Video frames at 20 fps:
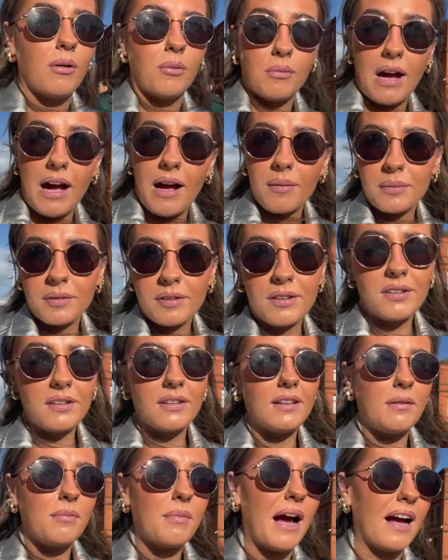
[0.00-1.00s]

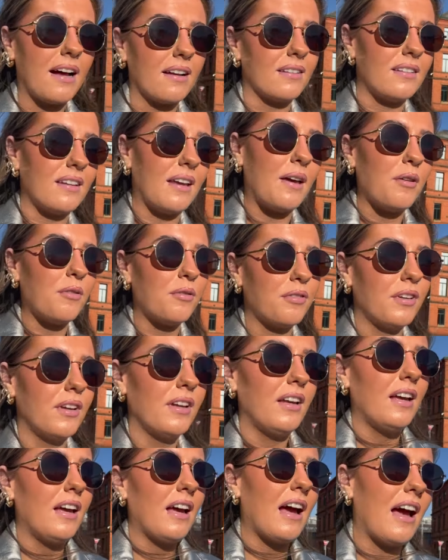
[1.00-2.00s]
Absolutely massive,
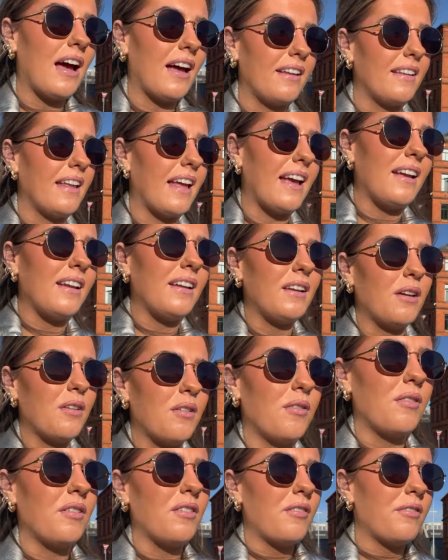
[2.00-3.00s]
and
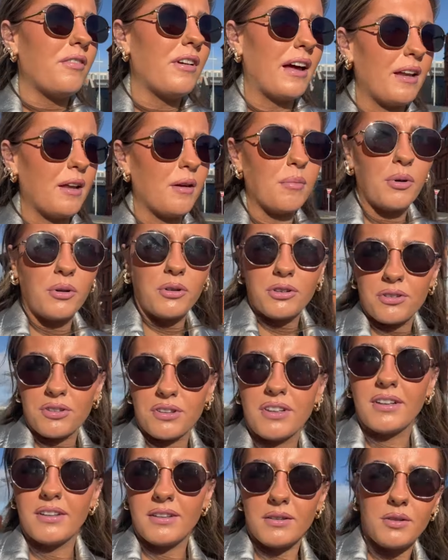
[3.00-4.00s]
then very
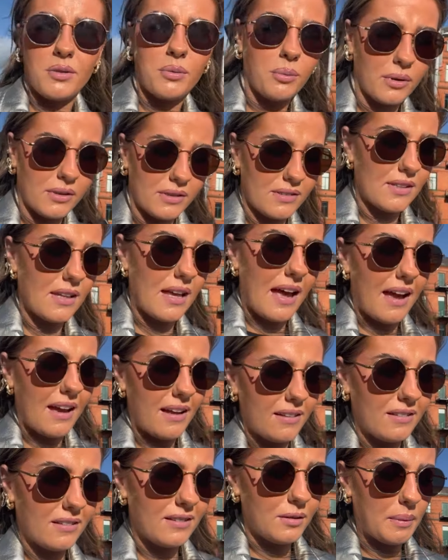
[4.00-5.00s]
emotional towards the
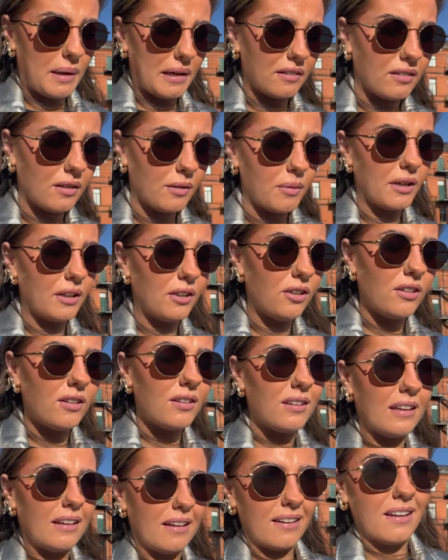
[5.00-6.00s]
end, especially when you
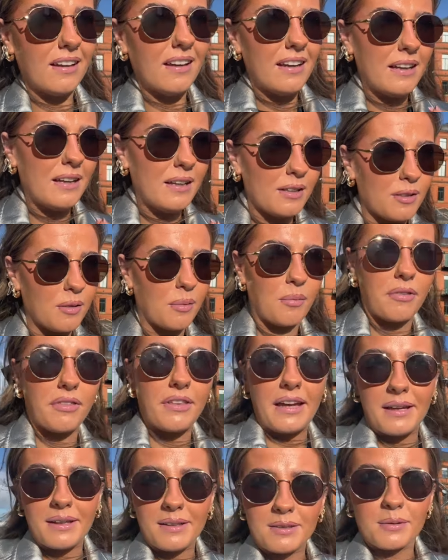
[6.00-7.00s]
see some
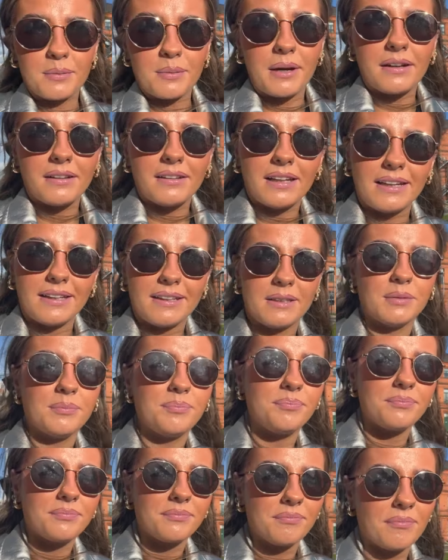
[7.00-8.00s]
things about like
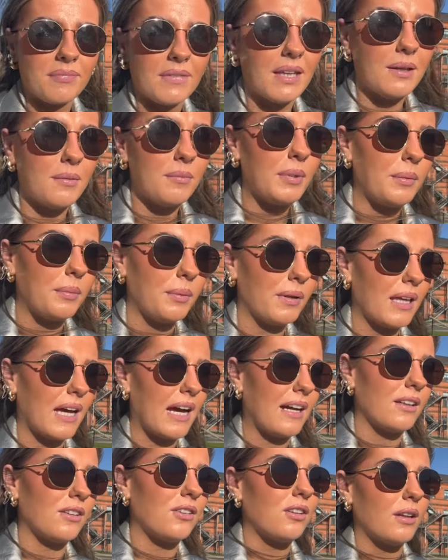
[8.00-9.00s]
people that
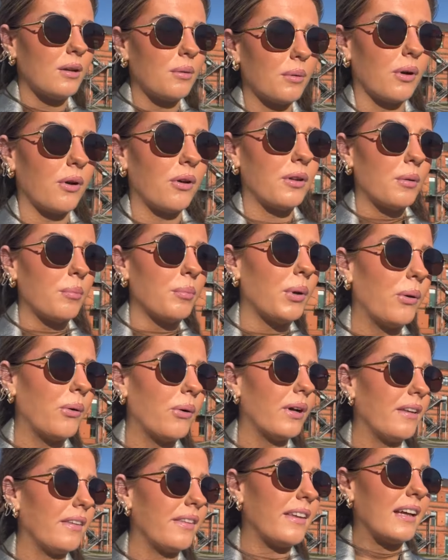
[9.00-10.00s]
actually were on the boat
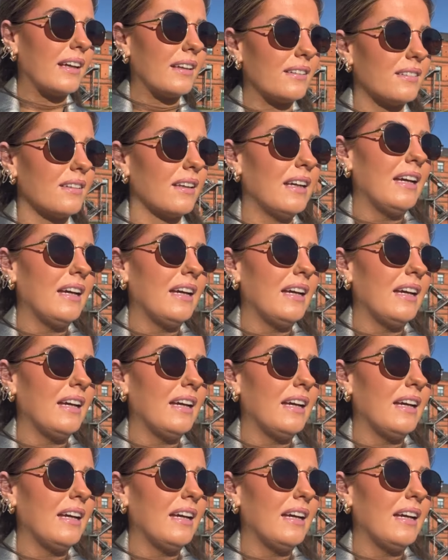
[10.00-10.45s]
and things.